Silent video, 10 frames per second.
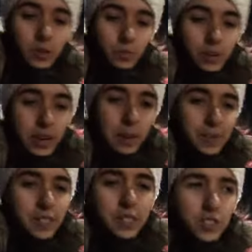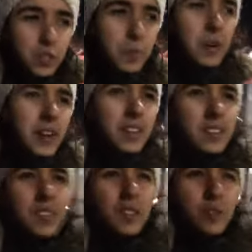where I basically just prank,
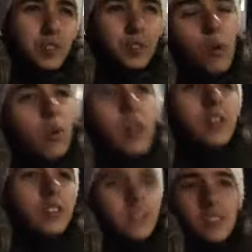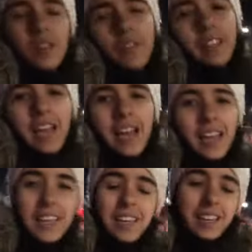you know, stores and stuff like
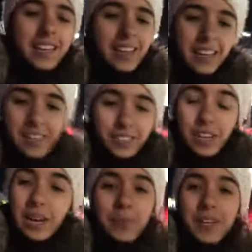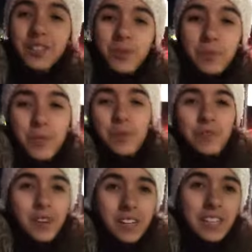that, and try to make it super, super
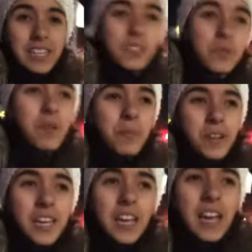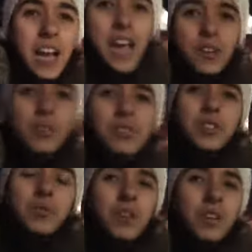funny like this one, but I know
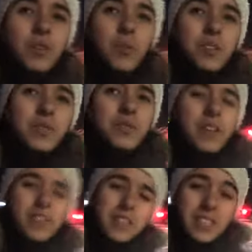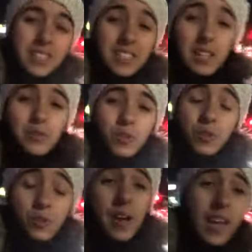this one wasn't very successful
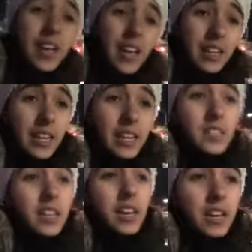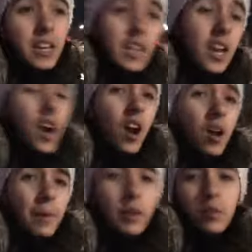in a way, and like I said,
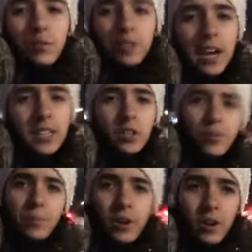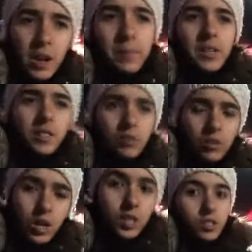I don't know if you guys heard me or not because I was
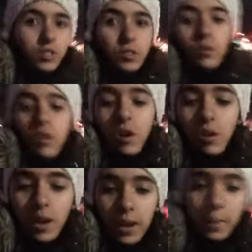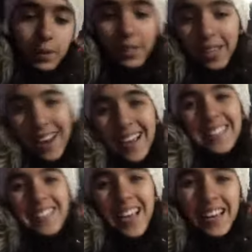talking to Solo, but like I
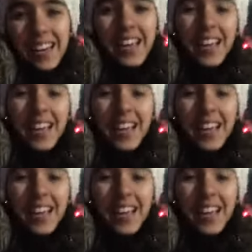said,